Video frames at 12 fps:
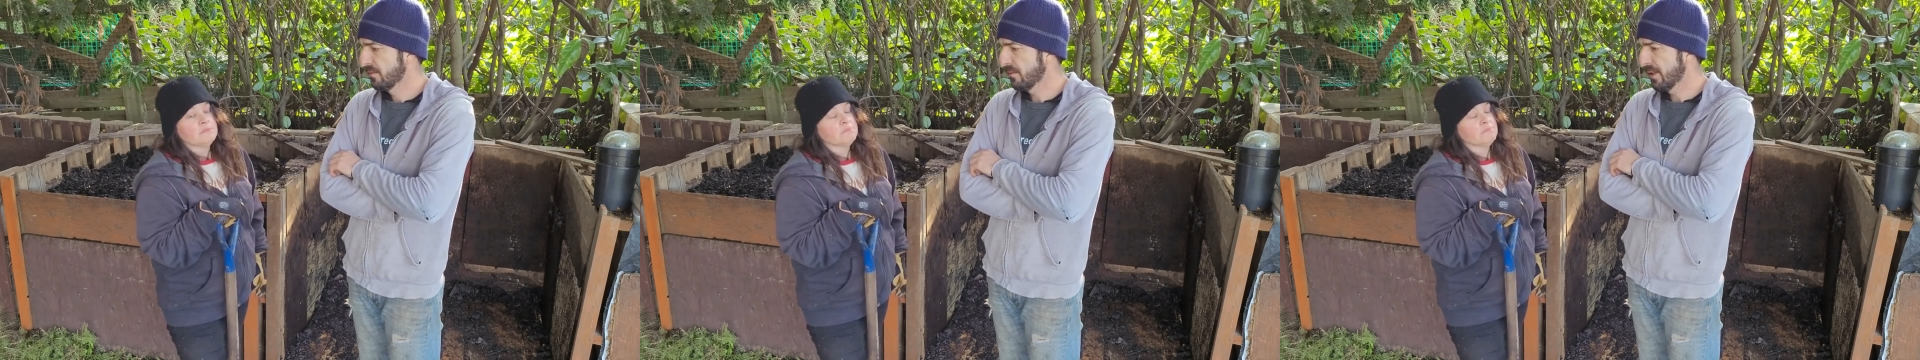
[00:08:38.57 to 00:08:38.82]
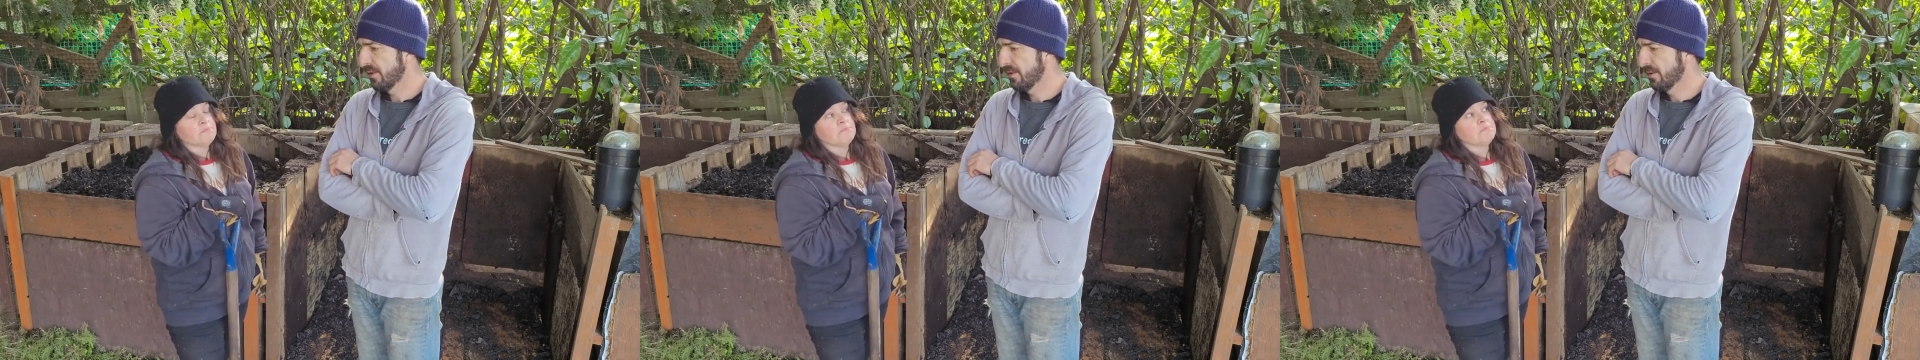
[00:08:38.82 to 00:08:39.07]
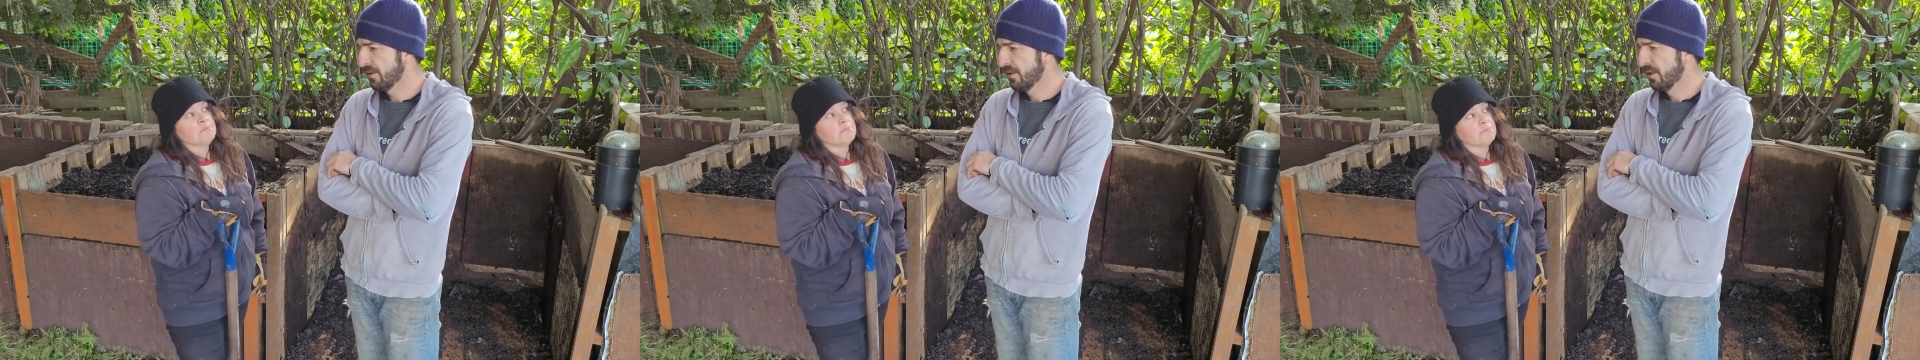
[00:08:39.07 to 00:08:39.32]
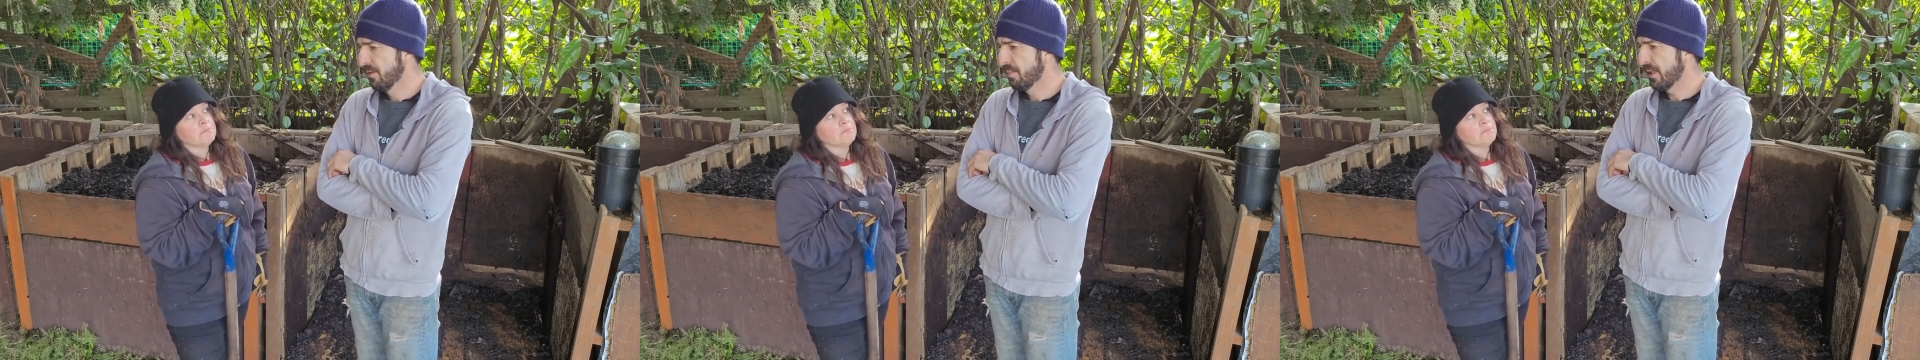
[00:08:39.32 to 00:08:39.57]
Speaker 1: Right.
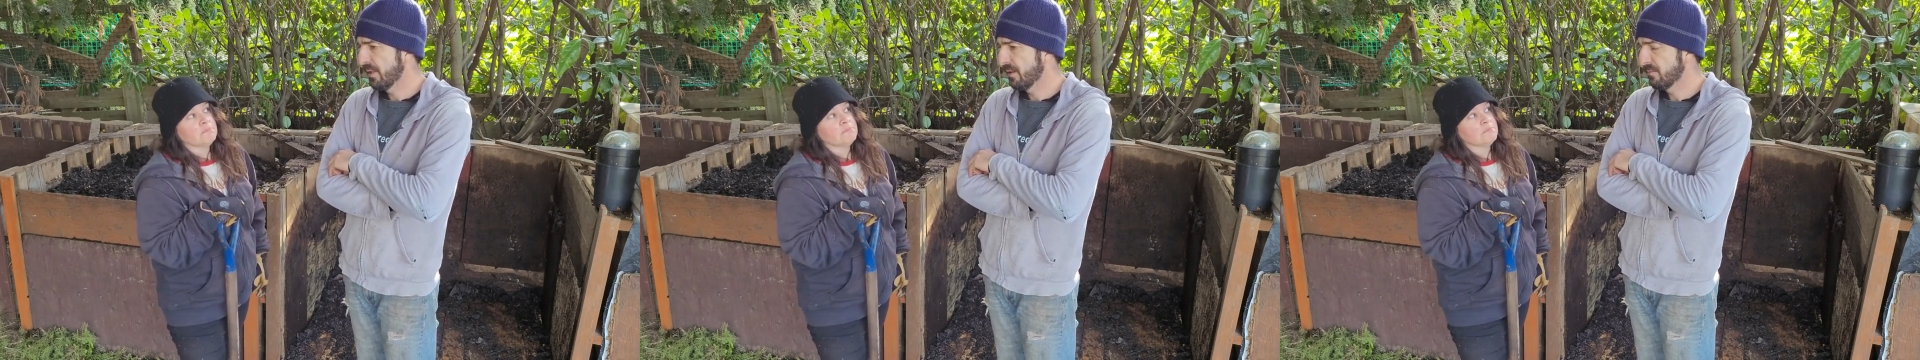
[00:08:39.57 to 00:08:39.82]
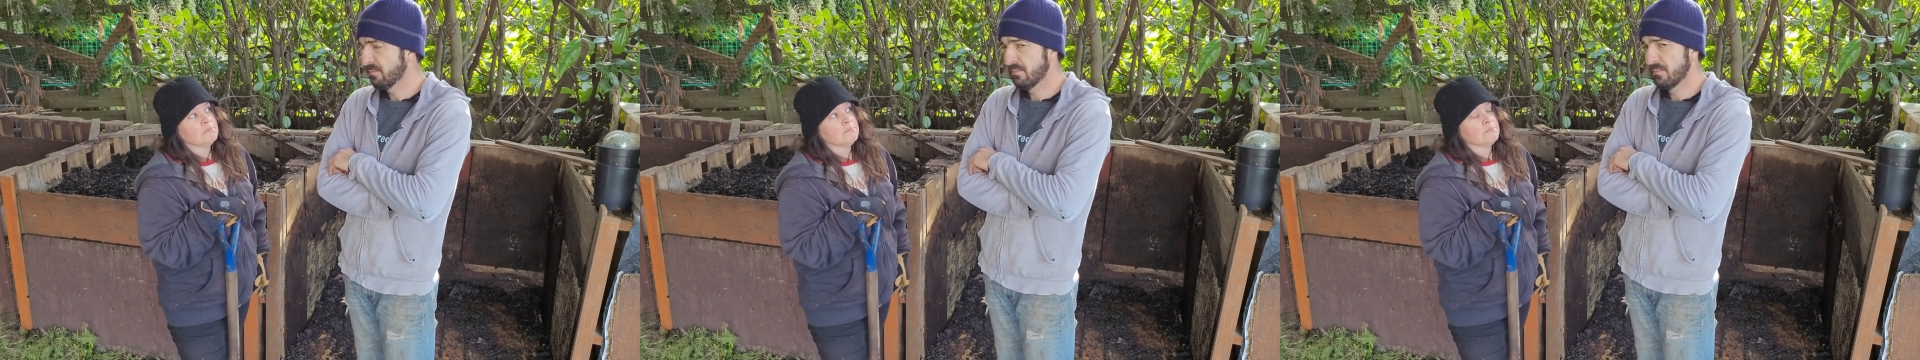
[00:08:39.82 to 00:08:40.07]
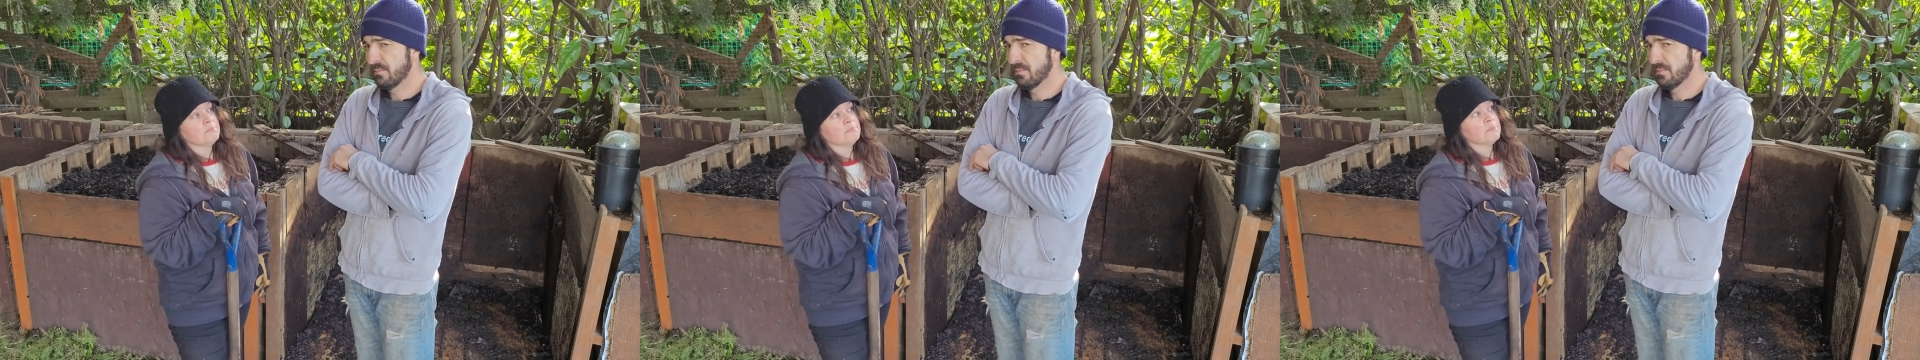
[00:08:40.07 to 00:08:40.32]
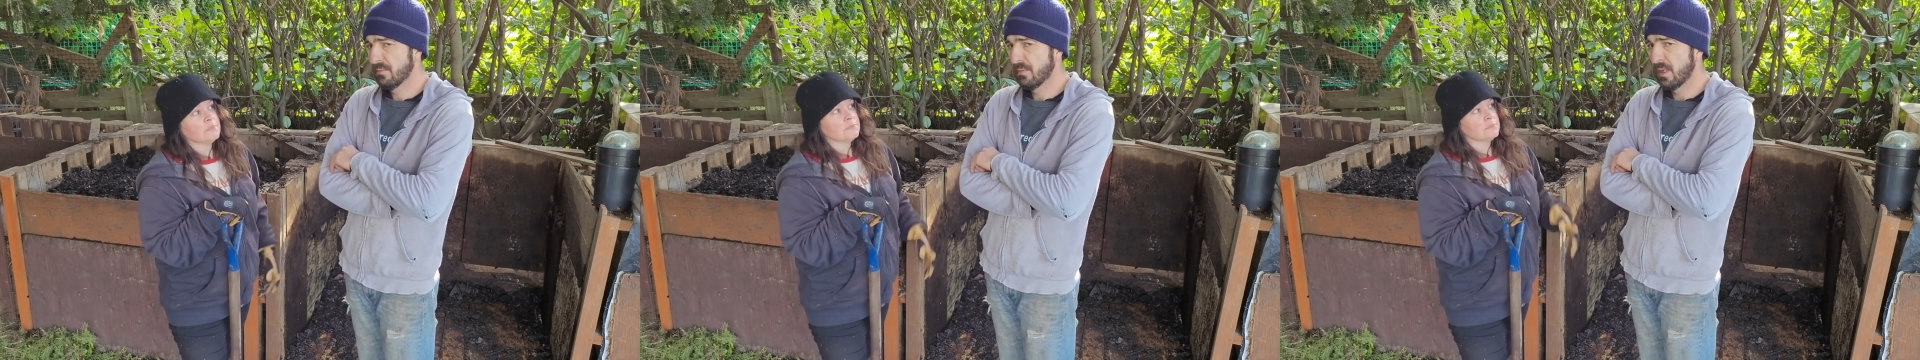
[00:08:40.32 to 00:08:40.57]
But
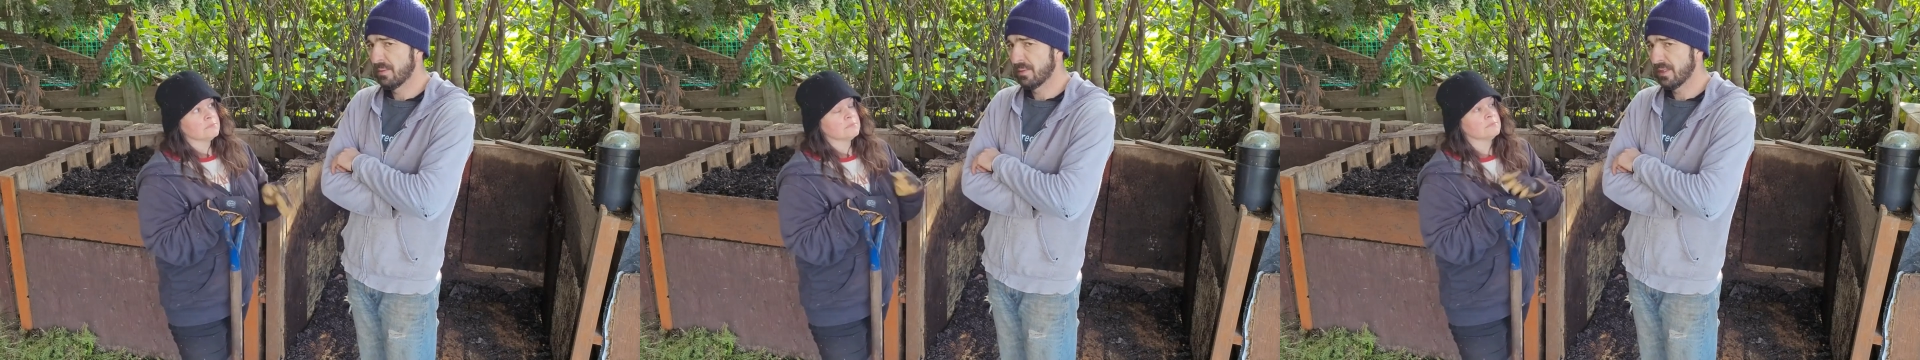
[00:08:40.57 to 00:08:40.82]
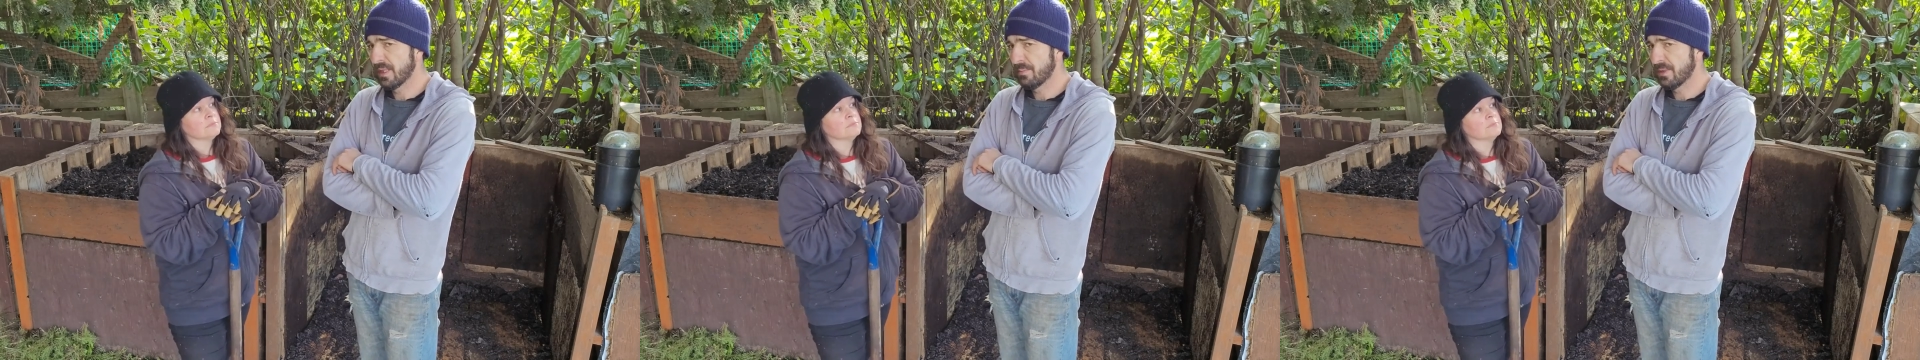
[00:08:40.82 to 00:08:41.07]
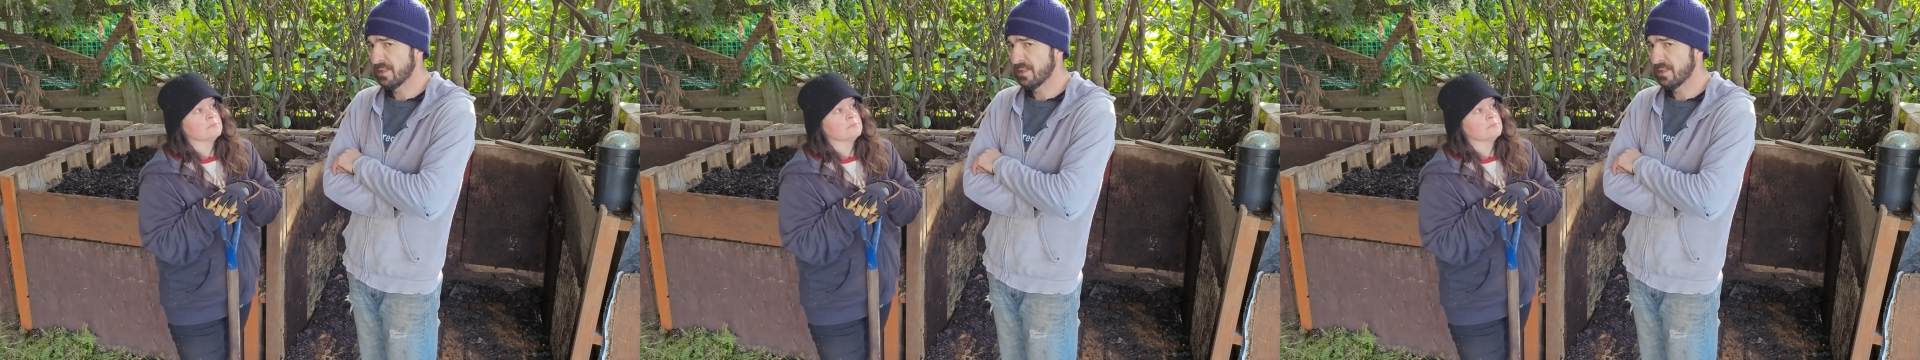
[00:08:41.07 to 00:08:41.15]
I mean, that being